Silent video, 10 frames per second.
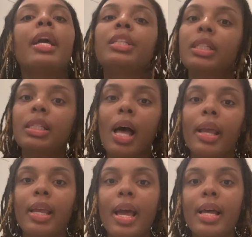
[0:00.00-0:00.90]
And she's like,
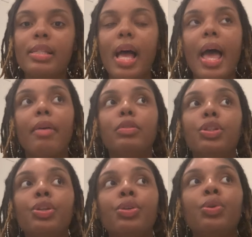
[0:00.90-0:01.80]
yes, I have
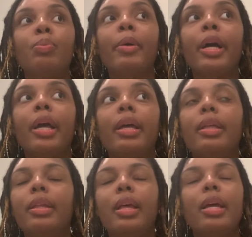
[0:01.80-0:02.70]
two, but
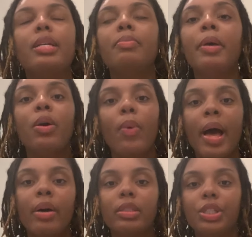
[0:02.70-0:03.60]
it's been a
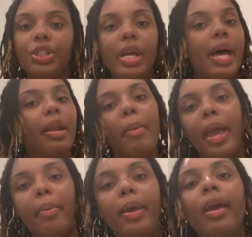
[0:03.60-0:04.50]
while since she had a
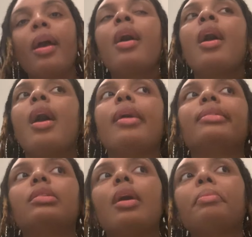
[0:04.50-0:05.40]
baby.
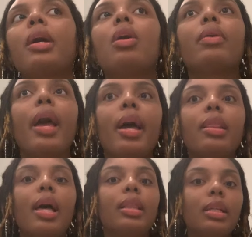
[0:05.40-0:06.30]
And so I'm like, okay,
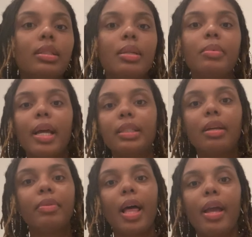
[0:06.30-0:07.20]
like this seems like
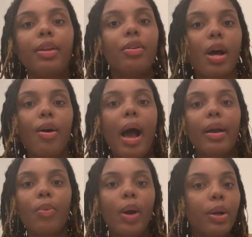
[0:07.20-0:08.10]
stuff that you know, I
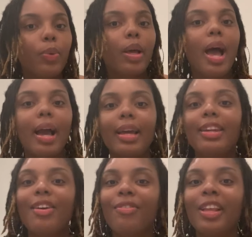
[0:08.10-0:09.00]
can work with. I can
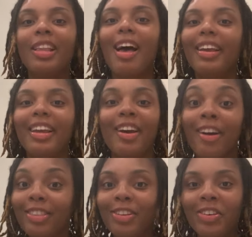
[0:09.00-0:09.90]
definitely like get
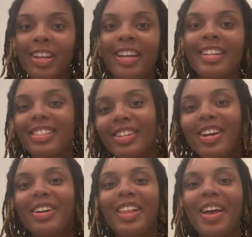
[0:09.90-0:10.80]
her through this, you know,
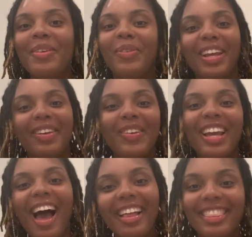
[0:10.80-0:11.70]
like we, we
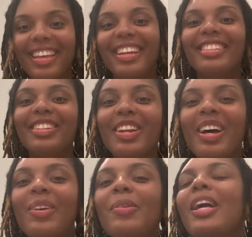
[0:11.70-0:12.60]
got this, you know?